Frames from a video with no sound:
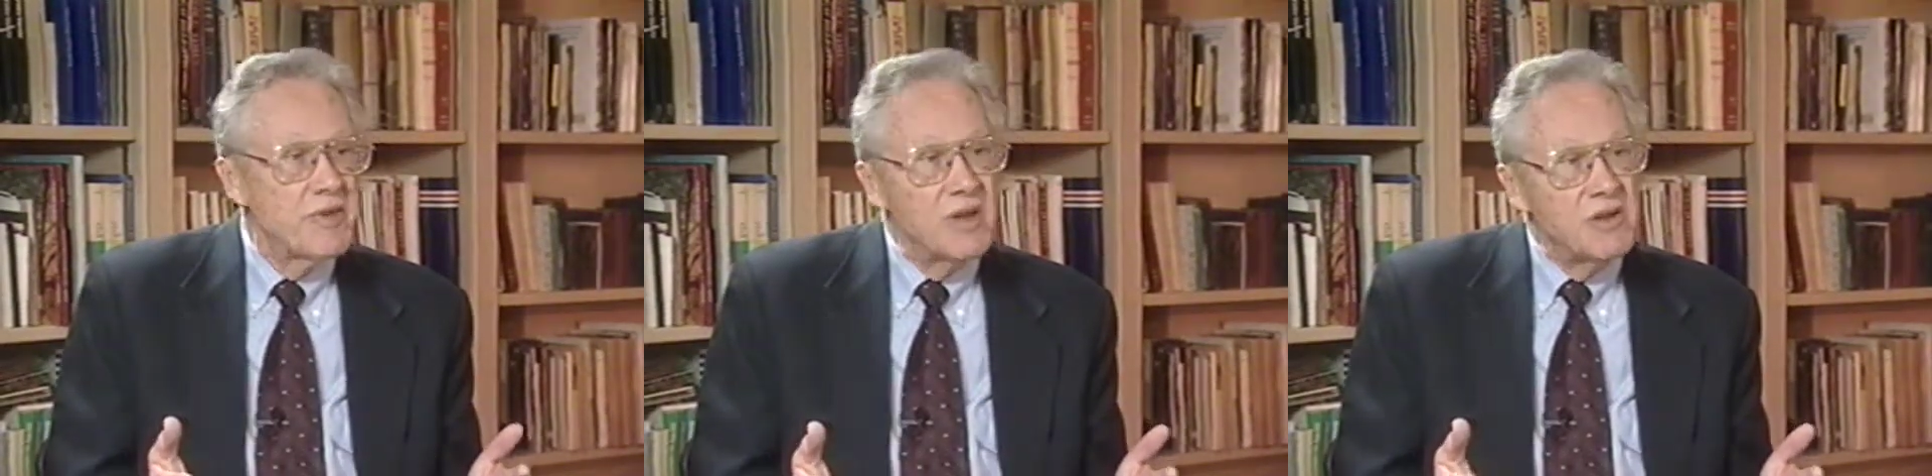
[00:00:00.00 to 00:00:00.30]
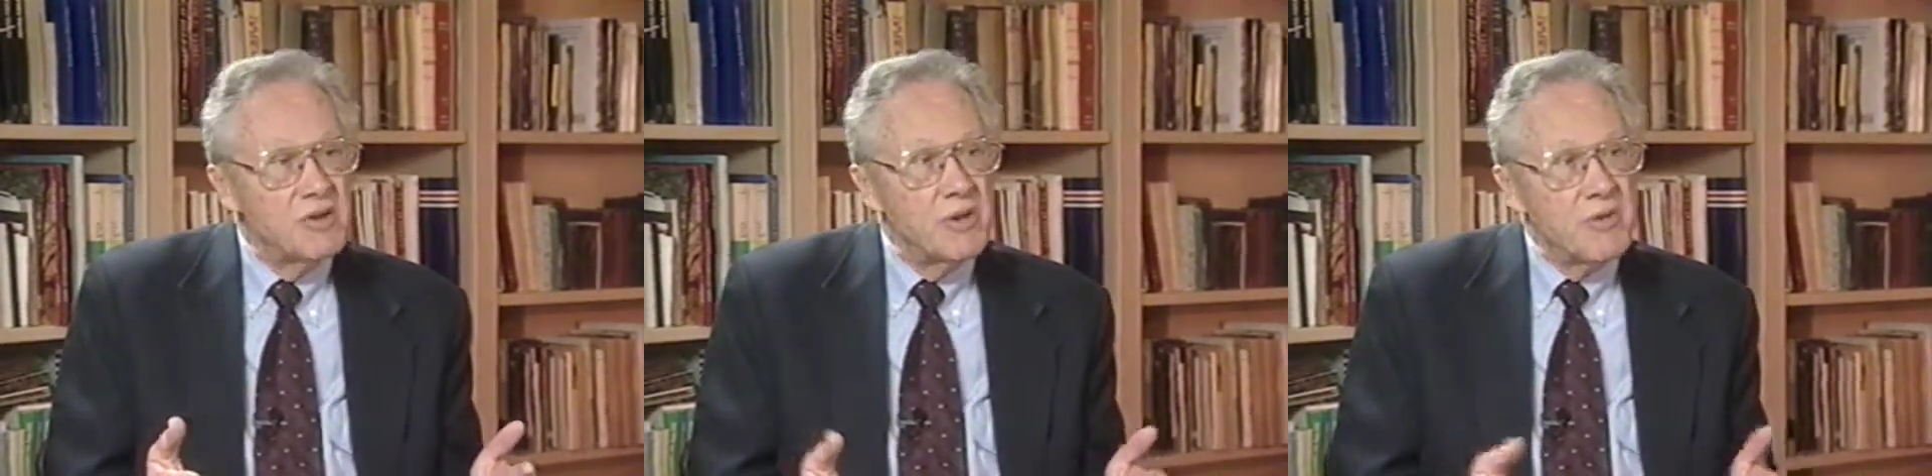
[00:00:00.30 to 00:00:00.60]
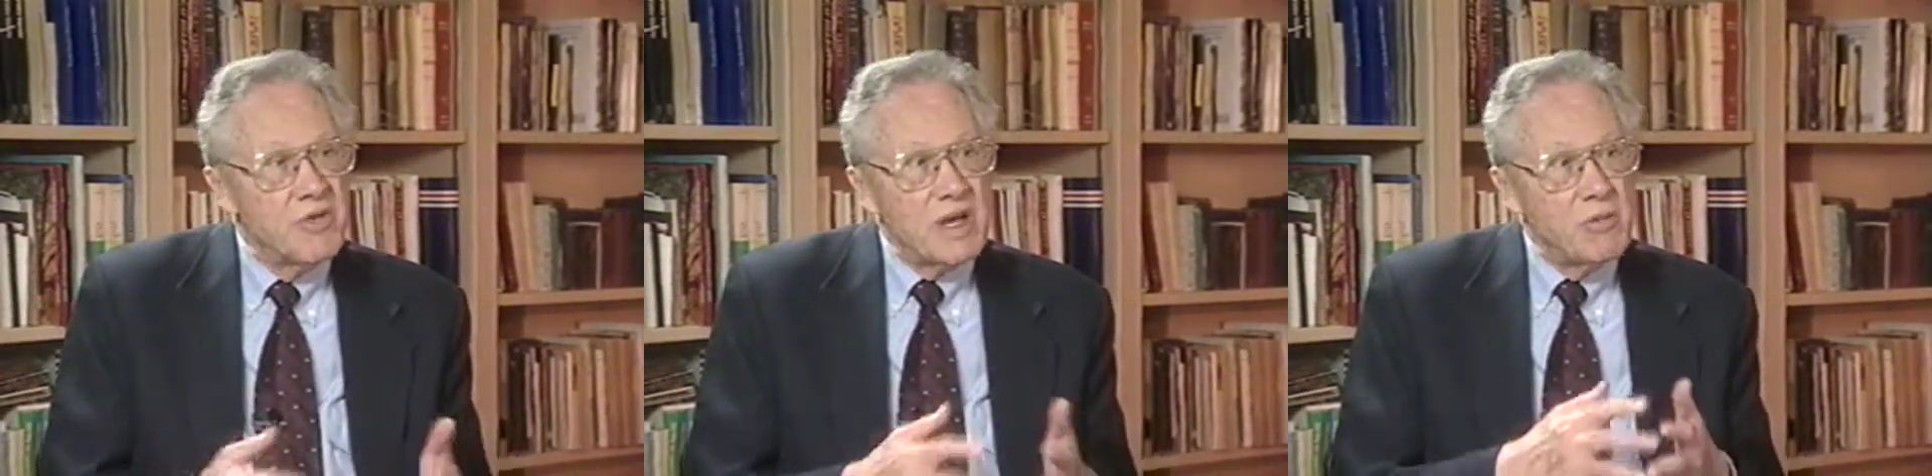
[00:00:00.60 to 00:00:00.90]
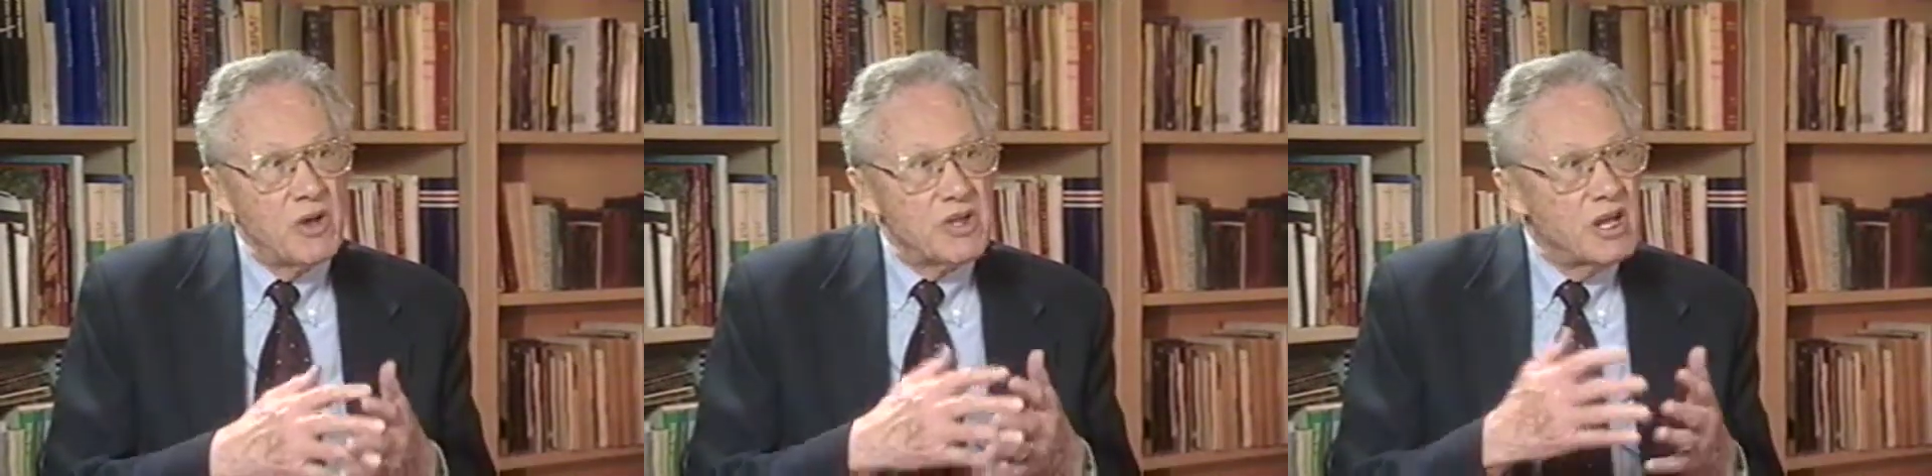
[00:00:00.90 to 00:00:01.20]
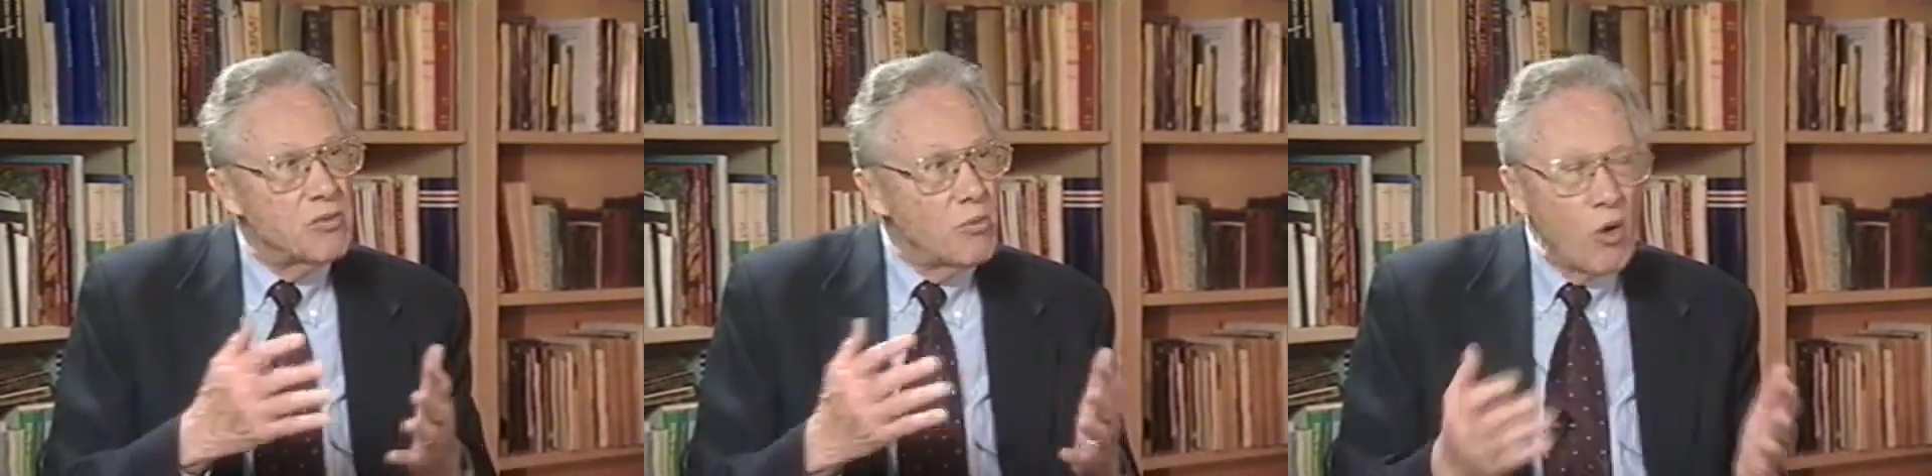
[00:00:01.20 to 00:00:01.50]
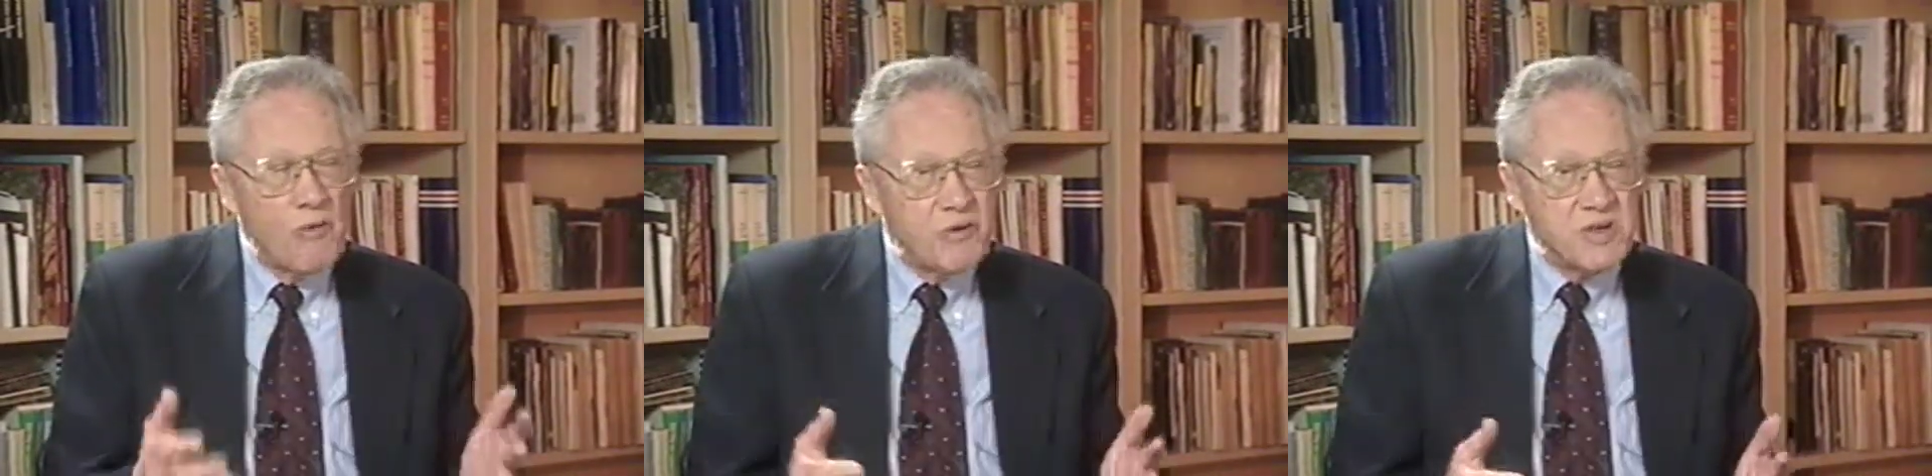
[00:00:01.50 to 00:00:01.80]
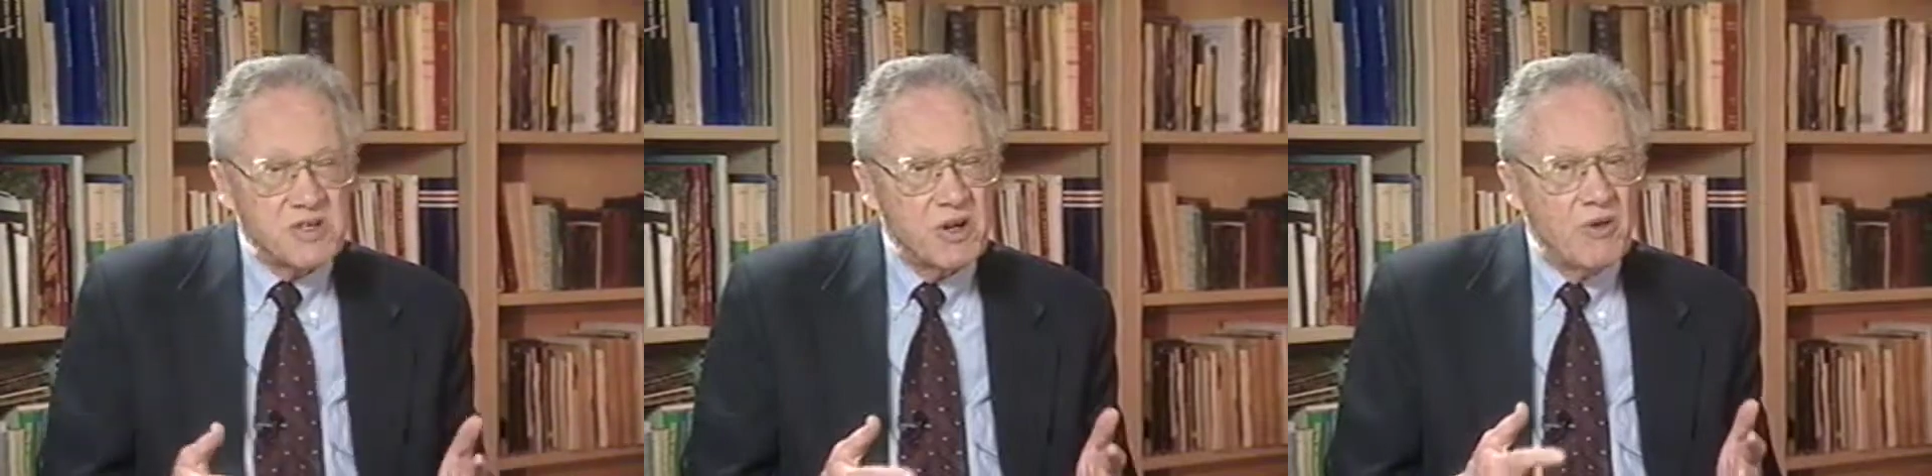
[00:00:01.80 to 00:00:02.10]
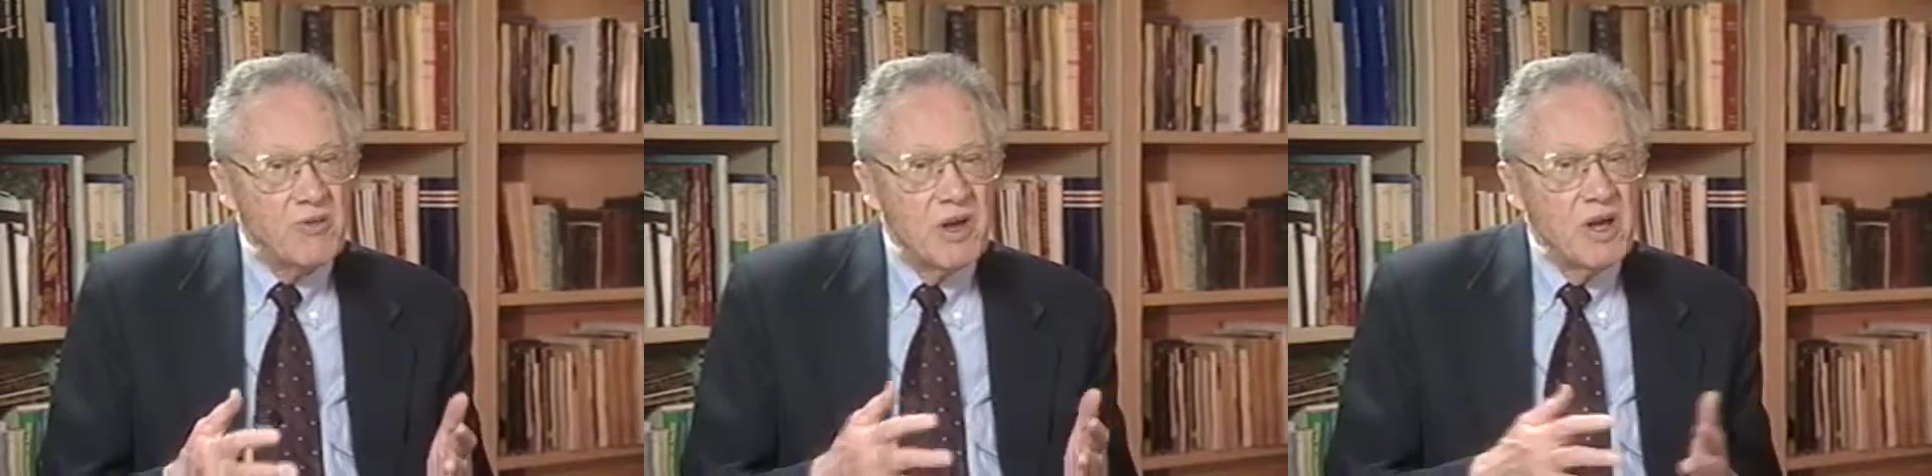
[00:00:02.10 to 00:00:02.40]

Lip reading: and you never think about getting more for yourself,